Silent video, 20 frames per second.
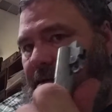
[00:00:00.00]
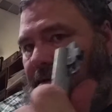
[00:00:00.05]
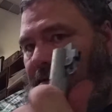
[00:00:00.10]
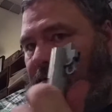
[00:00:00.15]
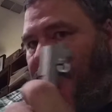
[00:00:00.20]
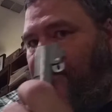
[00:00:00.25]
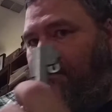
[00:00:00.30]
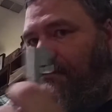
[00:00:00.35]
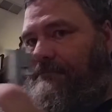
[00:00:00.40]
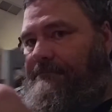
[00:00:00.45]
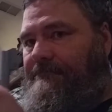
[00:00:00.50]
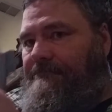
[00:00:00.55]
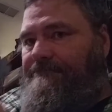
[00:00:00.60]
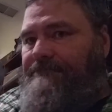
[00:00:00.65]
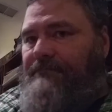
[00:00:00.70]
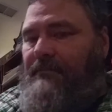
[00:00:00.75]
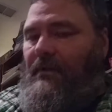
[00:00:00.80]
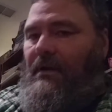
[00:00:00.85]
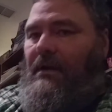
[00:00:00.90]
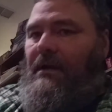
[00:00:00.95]
this.
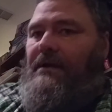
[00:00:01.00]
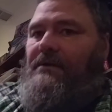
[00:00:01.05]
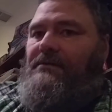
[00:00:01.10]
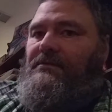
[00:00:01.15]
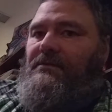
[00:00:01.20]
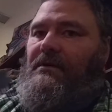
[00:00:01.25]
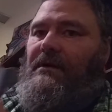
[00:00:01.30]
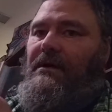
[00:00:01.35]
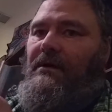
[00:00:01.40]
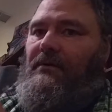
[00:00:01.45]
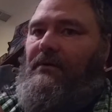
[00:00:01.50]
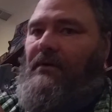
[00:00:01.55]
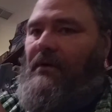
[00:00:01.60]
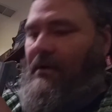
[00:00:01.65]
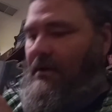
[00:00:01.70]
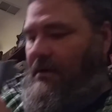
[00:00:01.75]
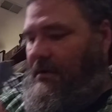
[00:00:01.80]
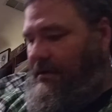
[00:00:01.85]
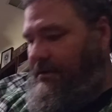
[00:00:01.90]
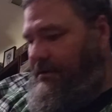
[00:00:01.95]
Okay, so now
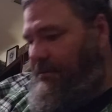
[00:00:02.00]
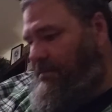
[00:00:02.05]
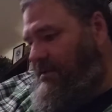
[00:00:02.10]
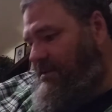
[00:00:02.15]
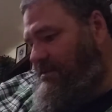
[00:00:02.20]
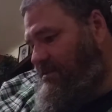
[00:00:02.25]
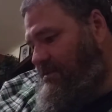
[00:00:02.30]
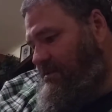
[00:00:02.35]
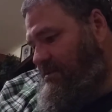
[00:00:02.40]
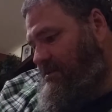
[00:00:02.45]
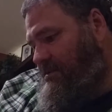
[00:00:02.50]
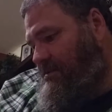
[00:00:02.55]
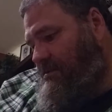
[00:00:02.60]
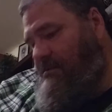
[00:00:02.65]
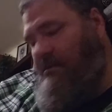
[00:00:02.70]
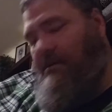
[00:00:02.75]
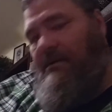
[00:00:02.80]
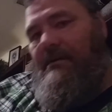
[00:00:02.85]
all the pieces